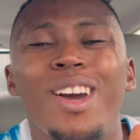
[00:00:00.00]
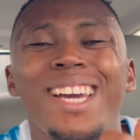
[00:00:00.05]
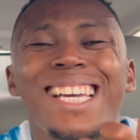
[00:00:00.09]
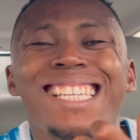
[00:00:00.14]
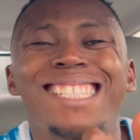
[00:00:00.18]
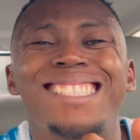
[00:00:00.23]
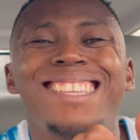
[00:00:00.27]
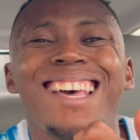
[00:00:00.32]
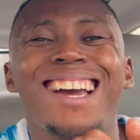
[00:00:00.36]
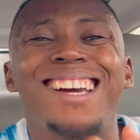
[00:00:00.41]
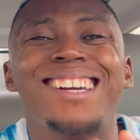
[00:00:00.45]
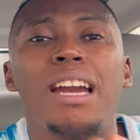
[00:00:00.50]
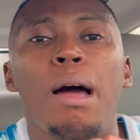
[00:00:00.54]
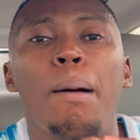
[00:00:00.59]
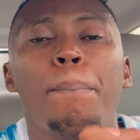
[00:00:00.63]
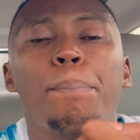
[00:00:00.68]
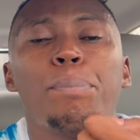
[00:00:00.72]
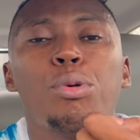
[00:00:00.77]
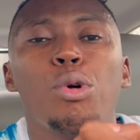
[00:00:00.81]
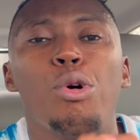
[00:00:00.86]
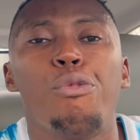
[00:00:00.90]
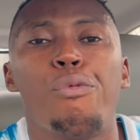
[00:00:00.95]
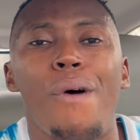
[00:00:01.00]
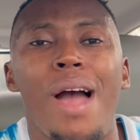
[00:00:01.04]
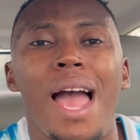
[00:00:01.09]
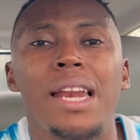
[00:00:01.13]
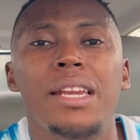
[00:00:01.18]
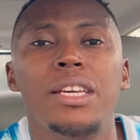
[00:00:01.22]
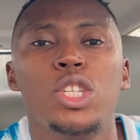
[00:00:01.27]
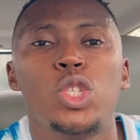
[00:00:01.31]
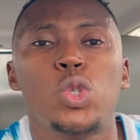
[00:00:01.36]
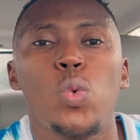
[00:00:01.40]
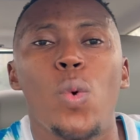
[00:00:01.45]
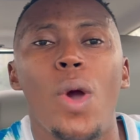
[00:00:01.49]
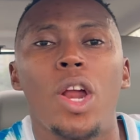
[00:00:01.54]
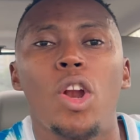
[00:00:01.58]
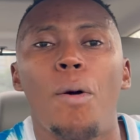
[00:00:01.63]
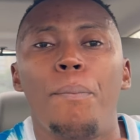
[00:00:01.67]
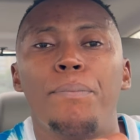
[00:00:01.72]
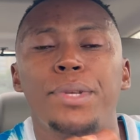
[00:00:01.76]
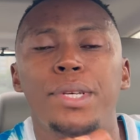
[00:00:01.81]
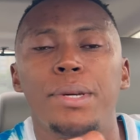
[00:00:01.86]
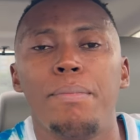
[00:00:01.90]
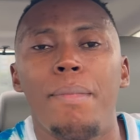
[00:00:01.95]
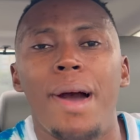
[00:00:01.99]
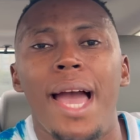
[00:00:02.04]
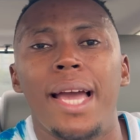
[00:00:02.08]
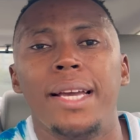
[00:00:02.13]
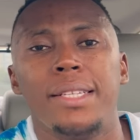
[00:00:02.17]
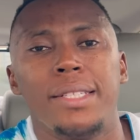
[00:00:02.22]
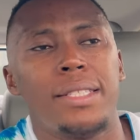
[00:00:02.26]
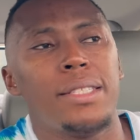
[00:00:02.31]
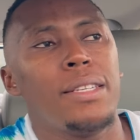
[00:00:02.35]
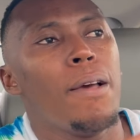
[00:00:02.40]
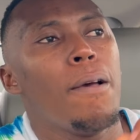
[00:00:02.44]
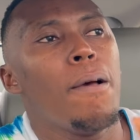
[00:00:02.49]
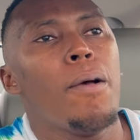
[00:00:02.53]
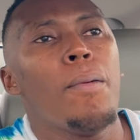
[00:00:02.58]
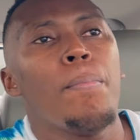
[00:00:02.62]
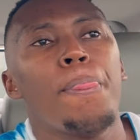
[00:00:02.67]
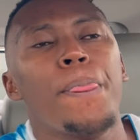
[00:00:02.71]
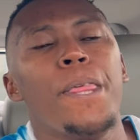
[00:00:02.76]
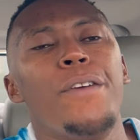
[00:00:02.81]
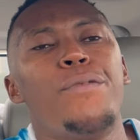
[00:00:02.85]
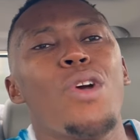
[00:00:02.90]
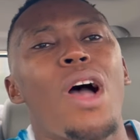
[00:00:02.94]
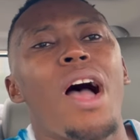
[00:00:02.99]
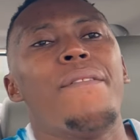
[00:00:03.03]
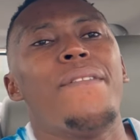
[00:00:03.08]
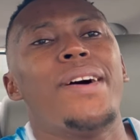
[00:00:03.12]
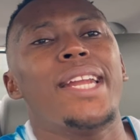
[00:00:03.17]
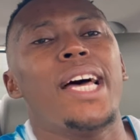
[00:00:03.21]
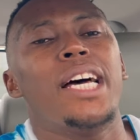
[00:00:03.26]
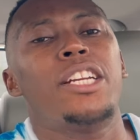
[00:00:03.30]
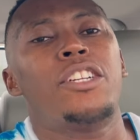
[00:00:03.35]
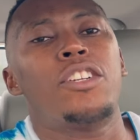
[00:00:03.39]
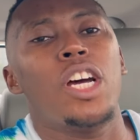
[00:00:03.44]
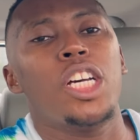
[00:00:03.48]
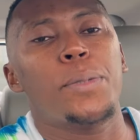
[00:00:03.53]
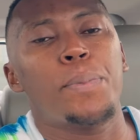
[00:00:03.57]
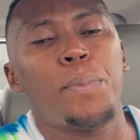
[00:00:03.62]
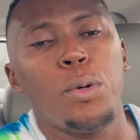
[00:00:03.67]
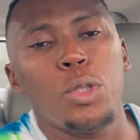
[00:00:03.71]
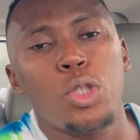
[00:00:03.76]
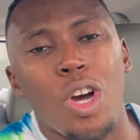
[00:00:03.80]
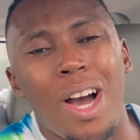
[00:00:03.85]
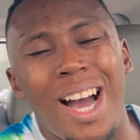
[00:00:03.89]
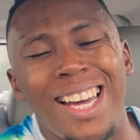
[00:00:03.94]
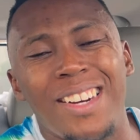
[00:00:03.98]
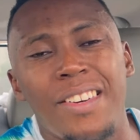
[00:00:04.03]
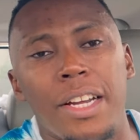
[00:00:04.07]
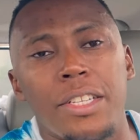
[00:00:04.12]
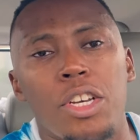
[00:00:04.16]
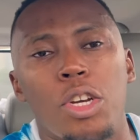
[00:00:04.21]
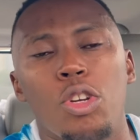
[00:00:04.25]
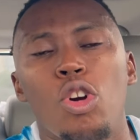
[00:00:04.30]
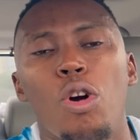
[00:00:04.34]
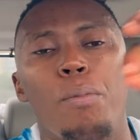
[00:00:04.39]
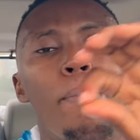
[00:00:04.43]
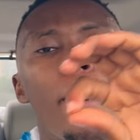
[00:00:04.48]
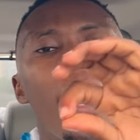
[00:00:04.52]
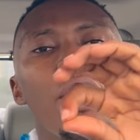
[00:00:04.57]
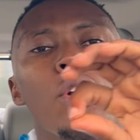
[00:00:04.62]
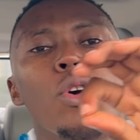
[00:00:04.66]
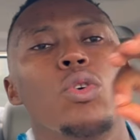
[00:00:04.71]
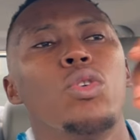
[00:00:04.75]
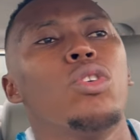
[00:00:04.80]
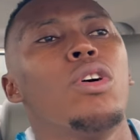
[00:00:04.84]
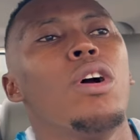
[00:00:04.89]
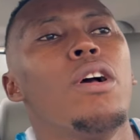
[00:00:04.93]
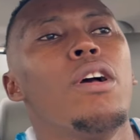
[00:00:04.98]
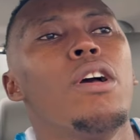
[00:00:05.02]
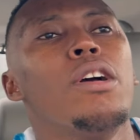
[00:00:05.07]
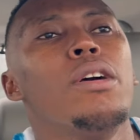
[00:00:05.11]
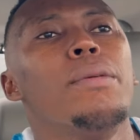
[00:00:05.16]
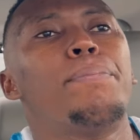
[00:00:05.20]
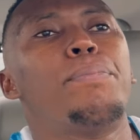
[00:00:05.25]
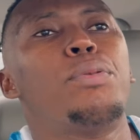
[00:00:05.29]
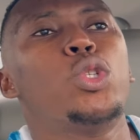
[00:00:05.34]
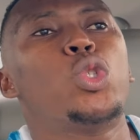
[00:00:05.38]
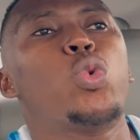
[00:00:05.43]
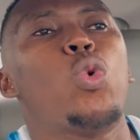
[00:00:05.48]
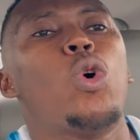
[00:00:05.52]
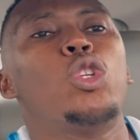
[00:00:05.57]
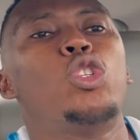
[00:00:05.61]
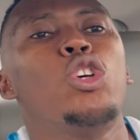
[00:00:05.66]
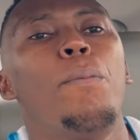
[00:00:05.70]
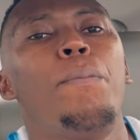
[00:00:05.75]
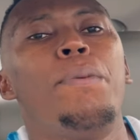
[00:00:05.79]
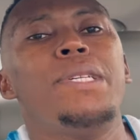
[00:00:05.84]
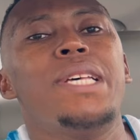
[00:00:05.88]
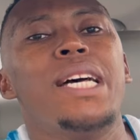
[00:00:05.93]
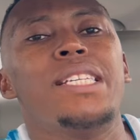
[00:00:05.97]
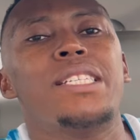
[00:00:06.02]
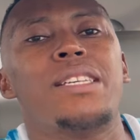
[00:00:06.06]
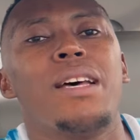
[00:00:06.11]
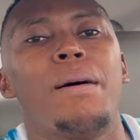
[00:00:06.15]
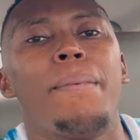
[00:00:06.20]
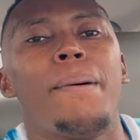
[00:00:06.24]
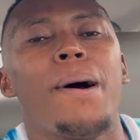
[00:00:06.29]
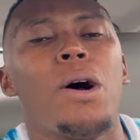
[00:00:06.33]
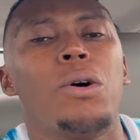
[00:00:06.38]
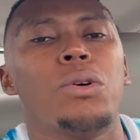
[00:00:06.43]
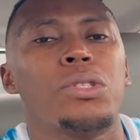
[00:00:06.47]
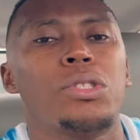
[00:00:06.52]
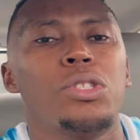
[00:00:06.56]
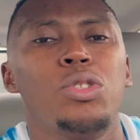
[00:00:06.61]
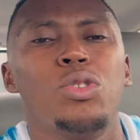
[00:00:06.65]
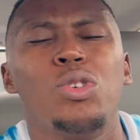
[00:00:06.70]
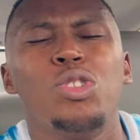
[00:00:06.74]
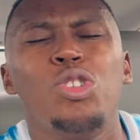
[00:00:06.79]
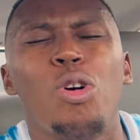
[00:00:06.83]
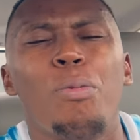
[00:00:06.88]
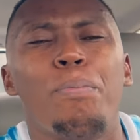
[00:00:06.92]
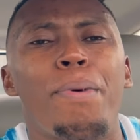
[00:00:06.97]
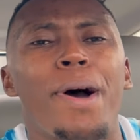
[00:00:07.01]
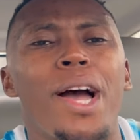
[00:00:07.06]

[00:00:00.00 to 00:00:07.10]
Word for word: your Instagram profile is well optimized. If you have an address, put your address on your bio, put what your business is about, you know, your